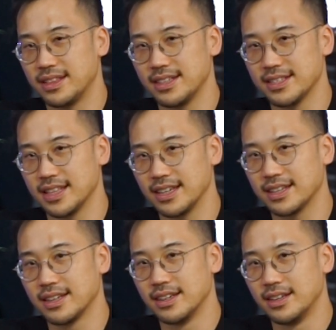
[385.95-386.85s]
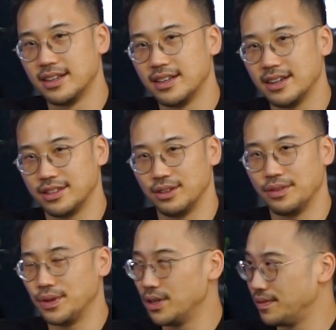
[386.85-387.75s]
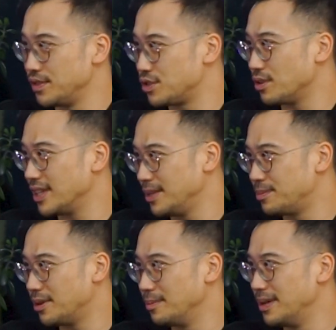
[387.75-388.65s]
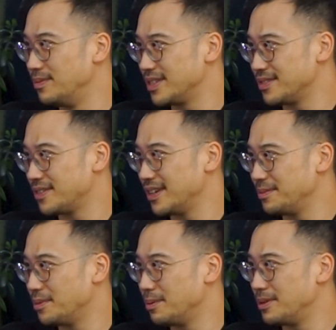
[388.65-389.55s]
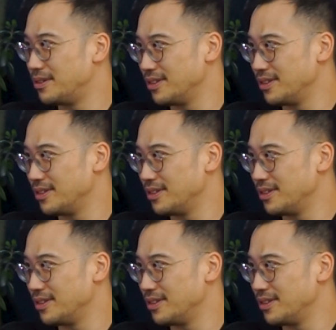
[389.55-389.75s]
There's I don't know, have you heard of the trolley problem, which is very popular